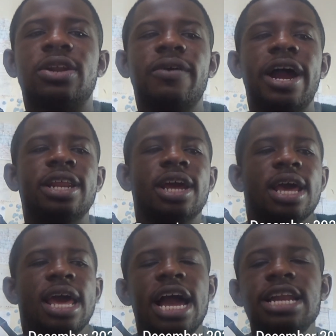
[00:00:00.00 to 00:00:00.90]
all right?
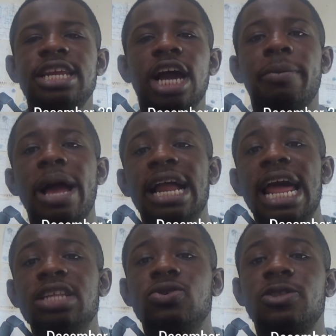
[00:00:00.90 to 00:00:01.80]
And I
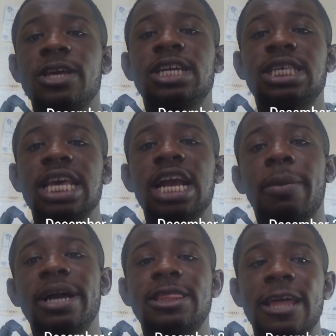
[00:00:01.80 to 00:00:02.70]
like to sing
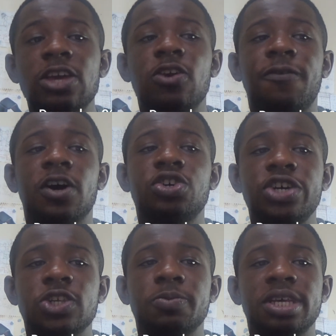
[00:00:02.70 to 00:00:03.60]
about thank you for
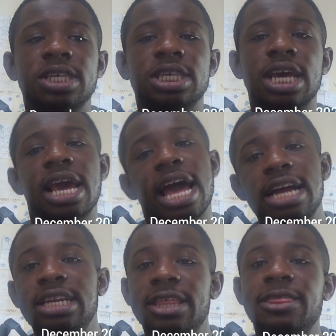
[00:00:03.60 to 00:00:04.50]
Christmas,
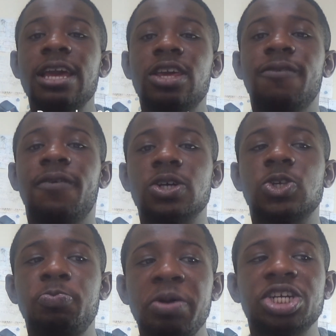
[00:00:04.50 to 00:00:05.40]
and thank you for
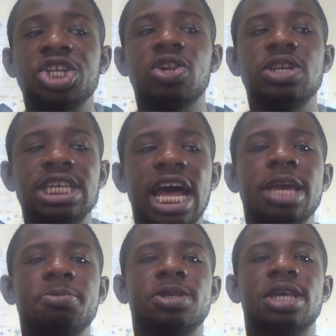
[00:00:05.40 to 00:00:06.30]
special
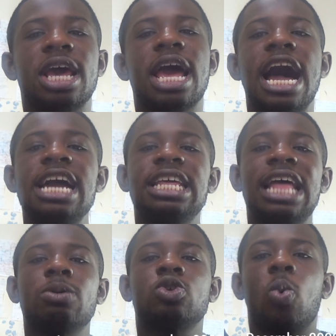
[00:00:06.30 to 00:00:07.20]
times, and
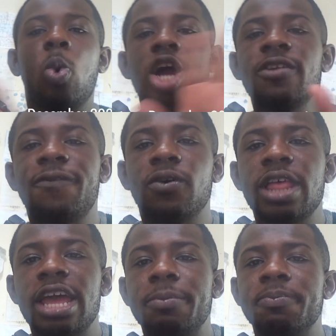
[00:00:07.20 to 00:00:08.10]
that was wonderful
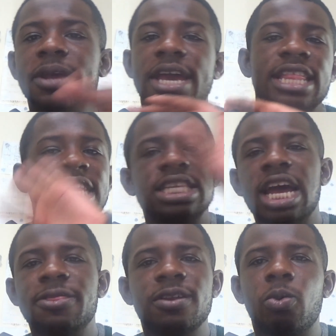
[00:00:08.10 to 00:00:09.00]
then. There's
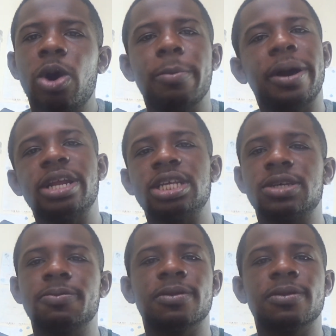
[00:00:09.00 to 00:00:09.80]
nothing to worry about it.